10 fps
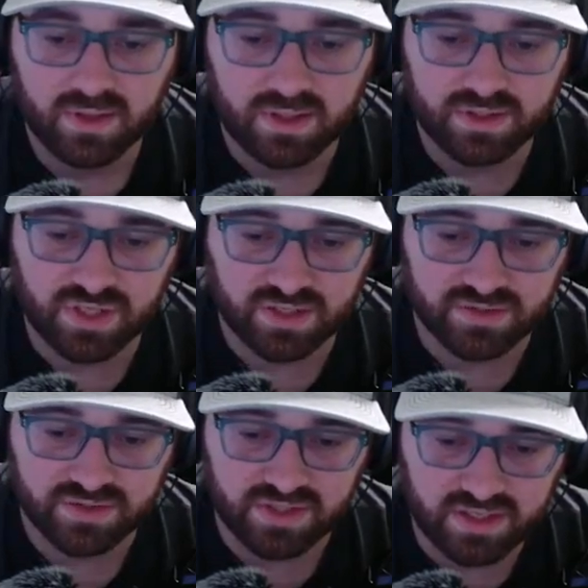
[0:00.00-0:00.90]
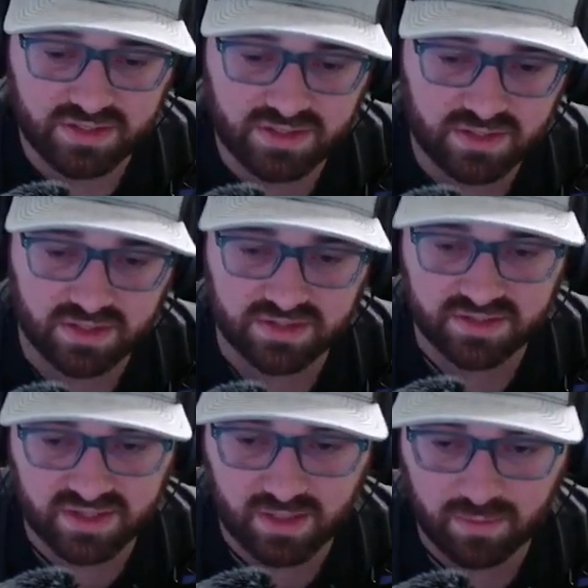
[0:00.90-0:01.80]
Injector's case does the
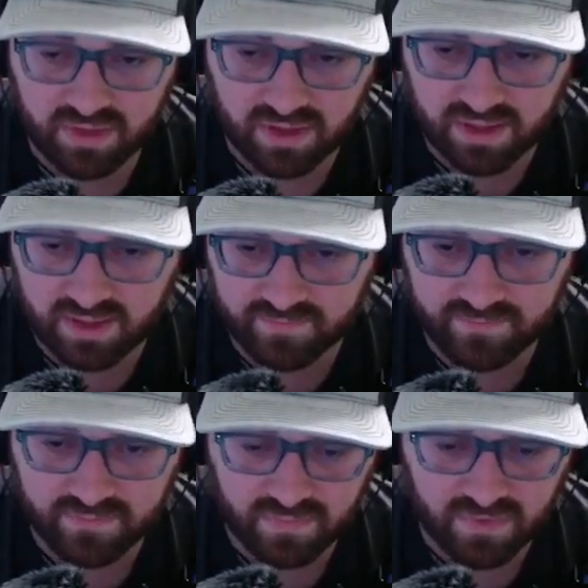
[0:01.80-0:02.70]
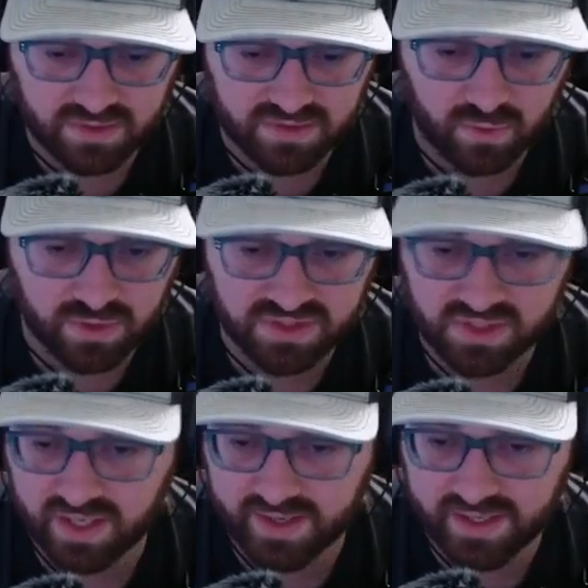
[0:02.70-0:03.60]
same thing. It's a 1
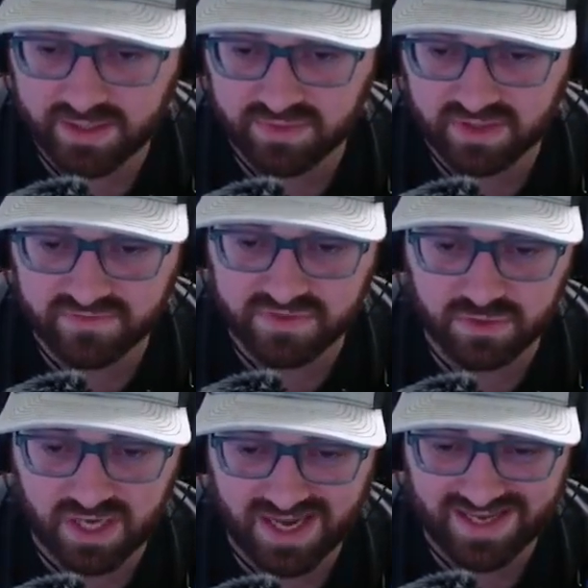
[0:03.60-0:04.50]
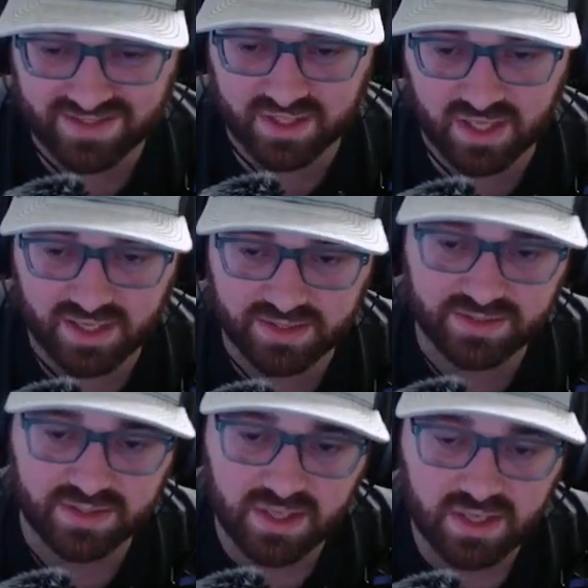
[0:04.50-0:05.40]
slot item, gives you 9
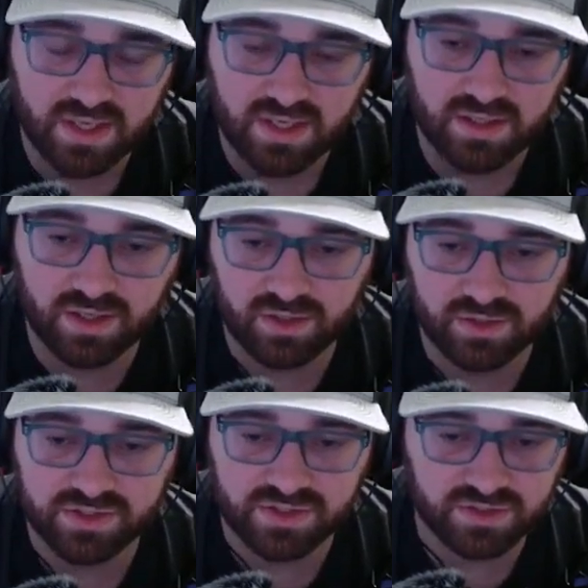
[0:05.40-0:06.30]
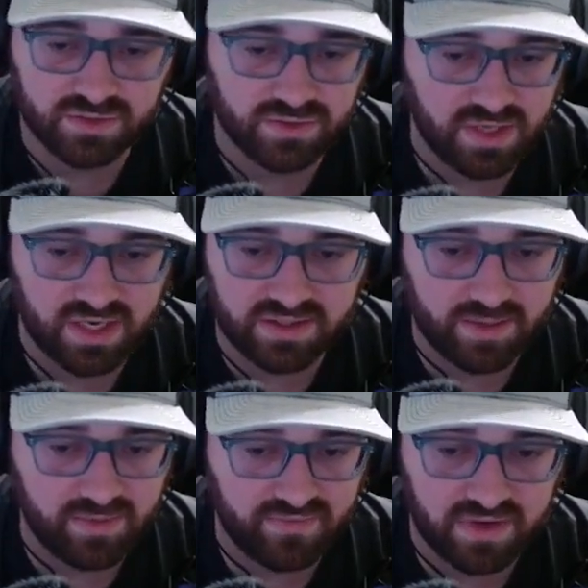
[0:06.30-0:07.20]
slots. You can use it to,
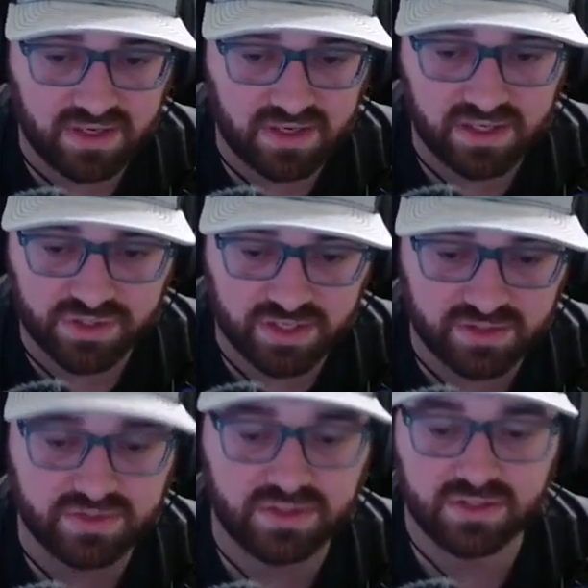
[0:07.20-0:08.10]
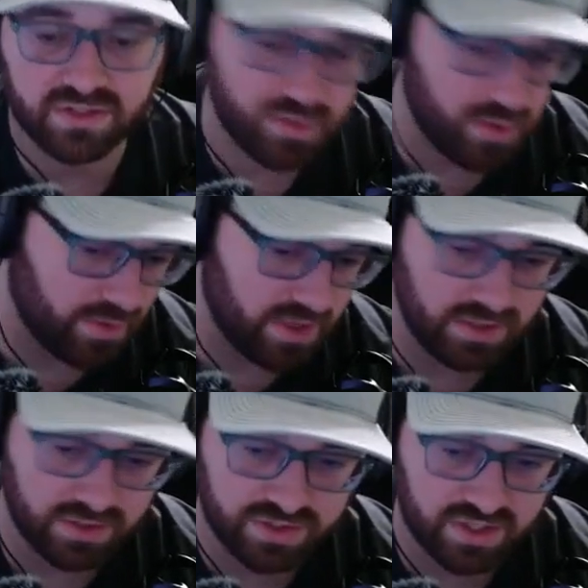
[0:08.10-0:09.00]
anytime you find any injectors, you can just throw it right in
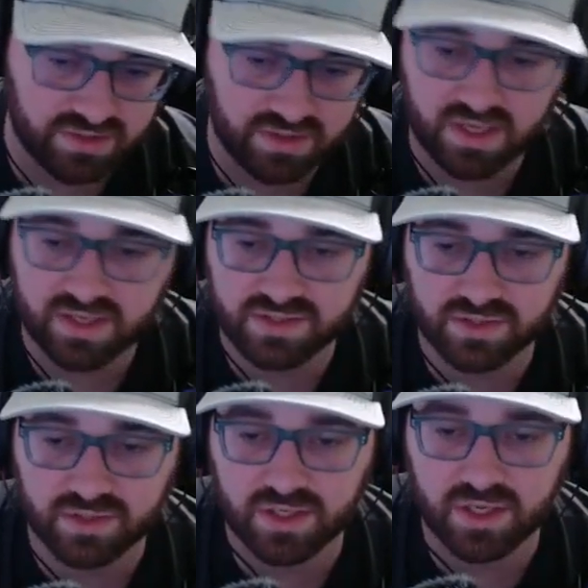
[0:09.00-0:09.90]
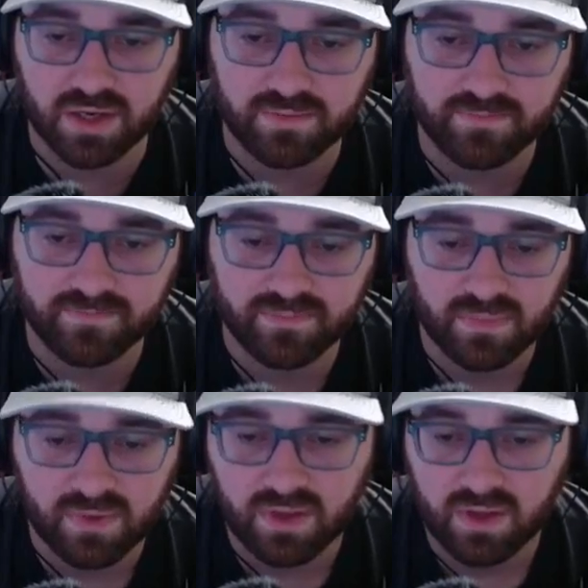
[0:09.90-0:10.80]
your injector case and you're good to go.
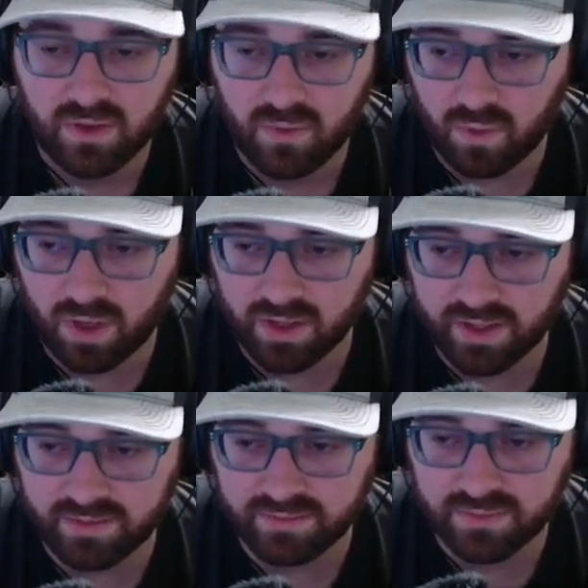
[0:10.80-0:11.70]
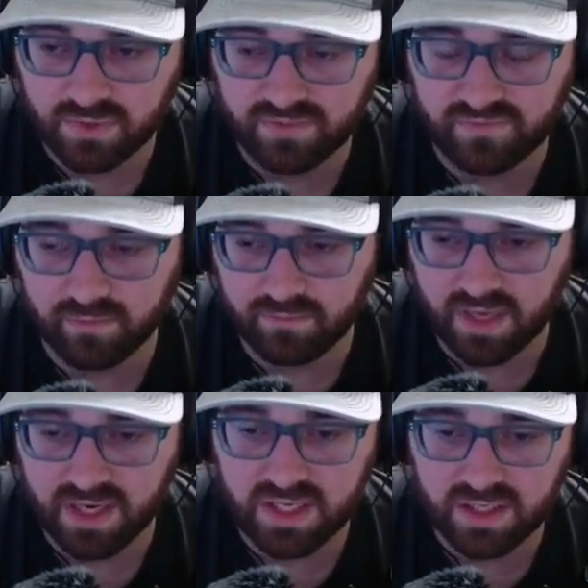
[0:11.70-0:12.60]
Wallet, good for
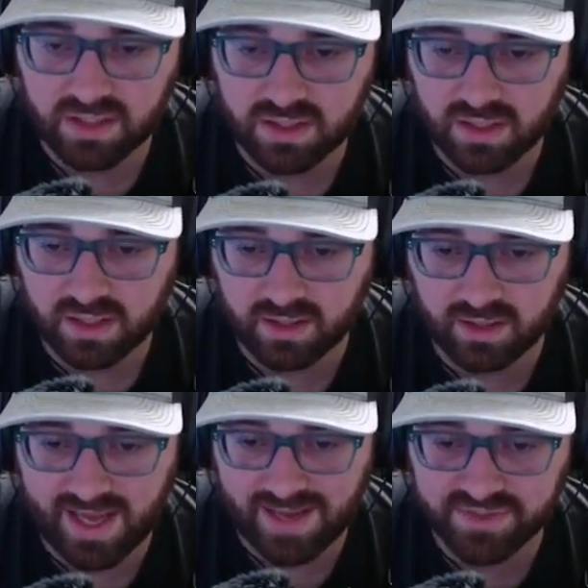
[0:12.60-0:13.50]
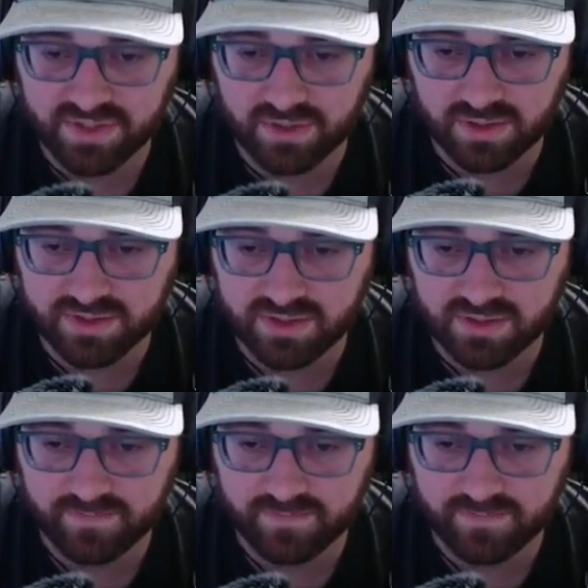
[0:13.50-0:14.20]
money and labs cards.